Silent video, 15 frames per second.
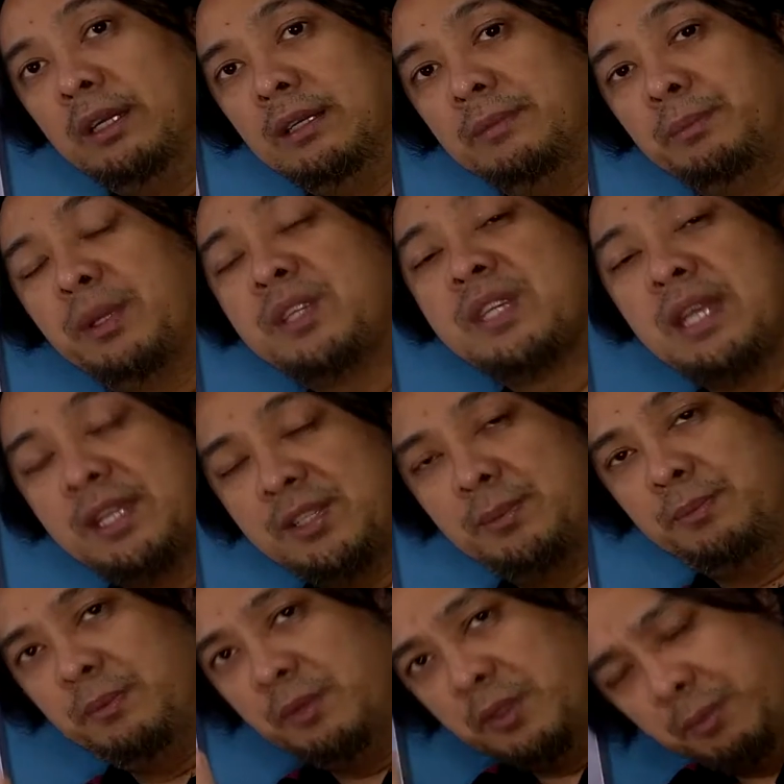precise,
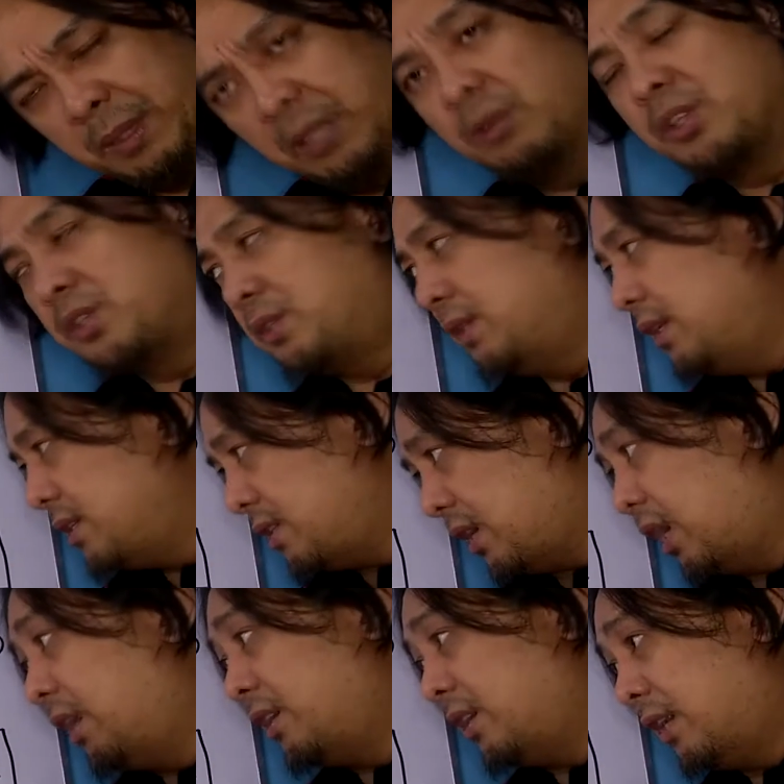because this is
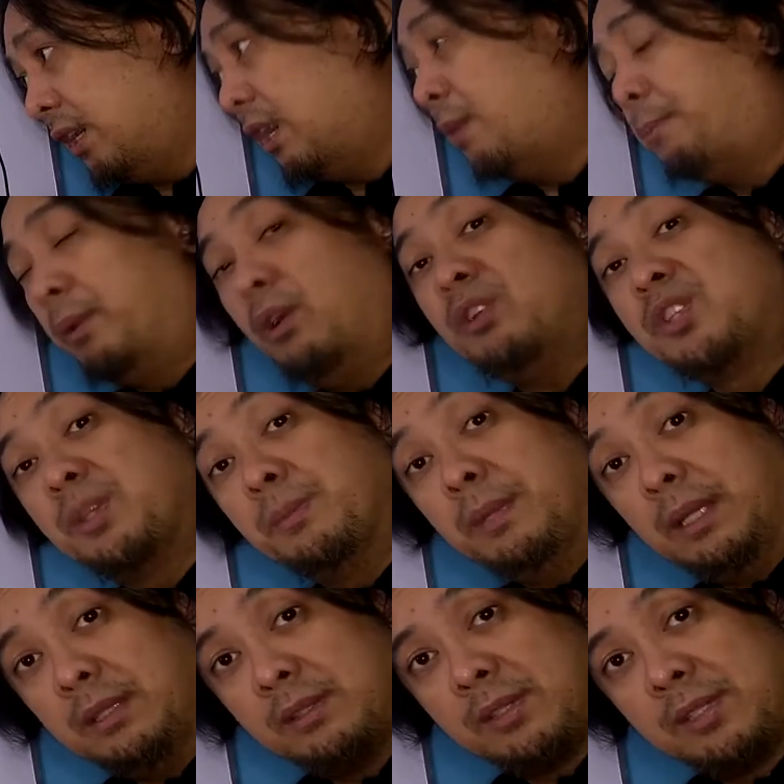our
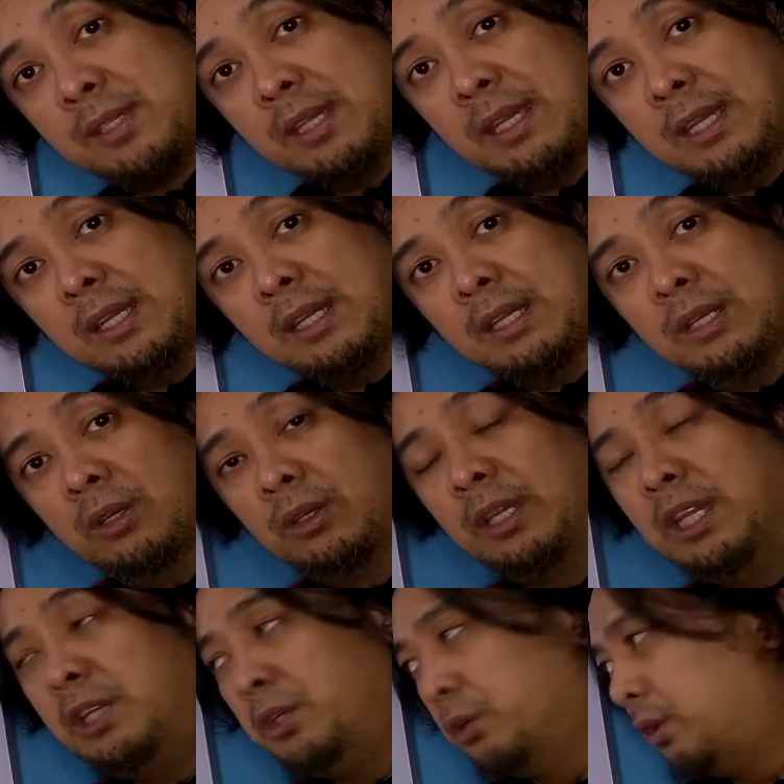approximates.
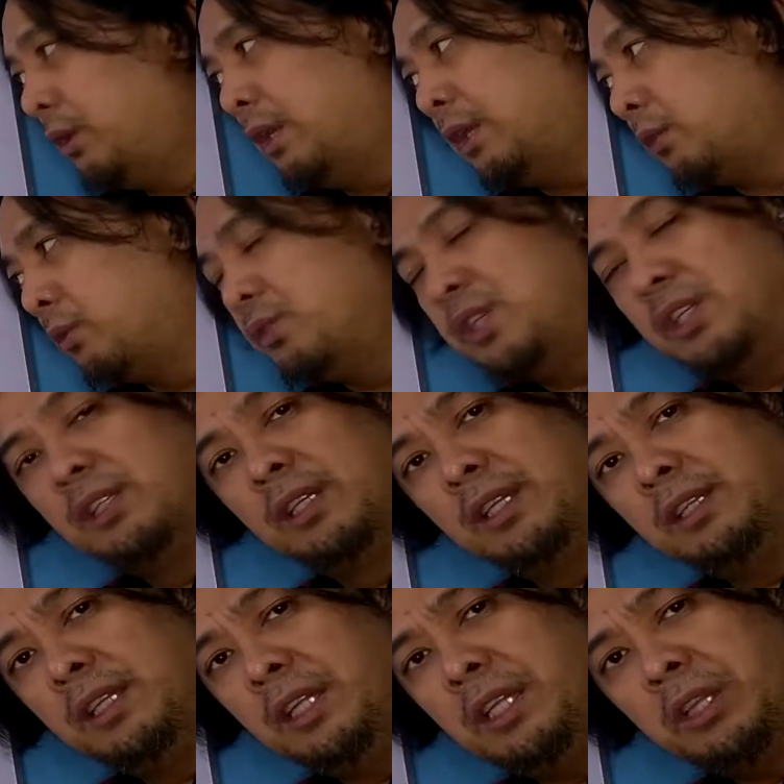Okay, you're not
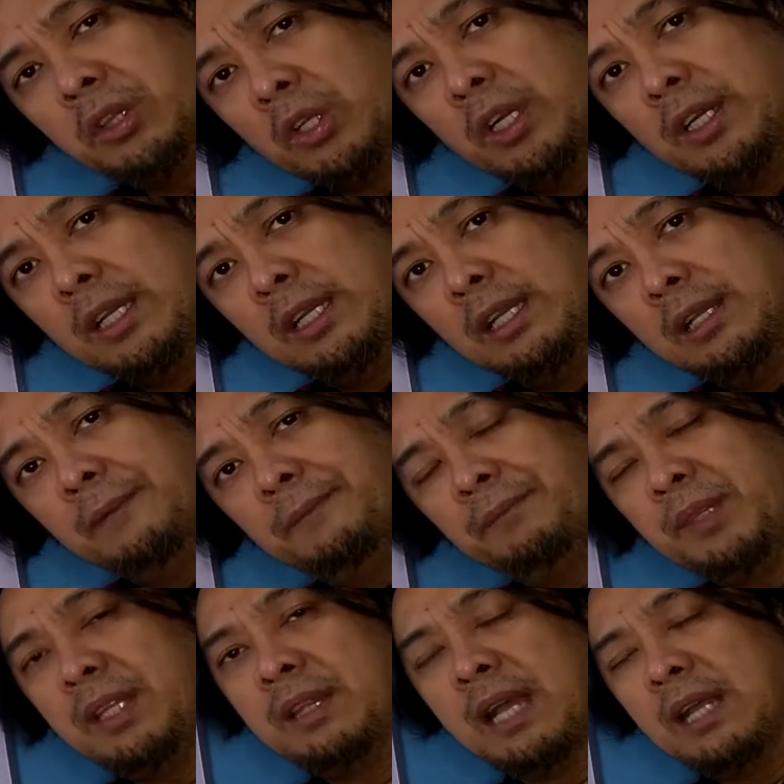considering the internal
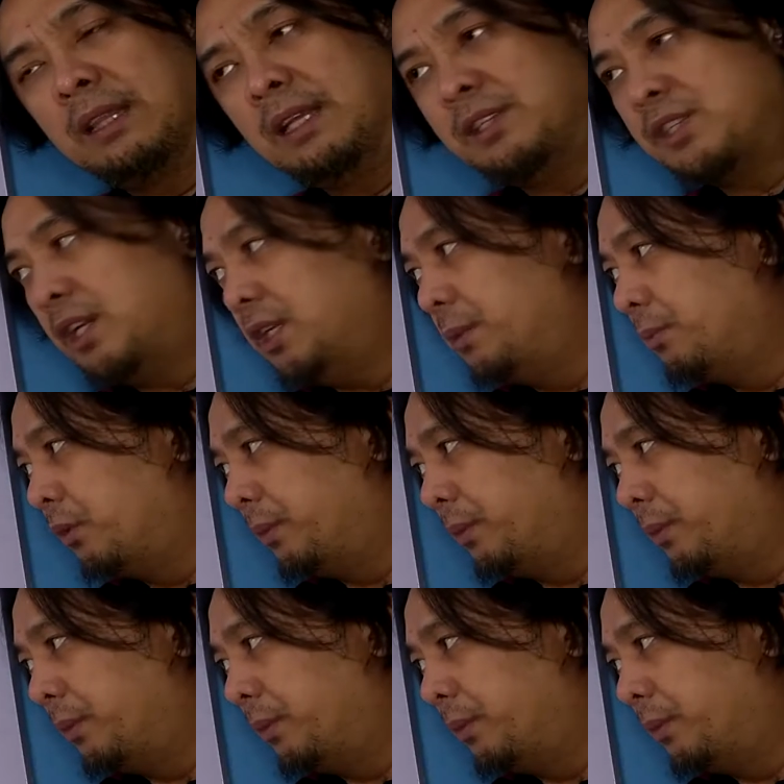inductance anymore.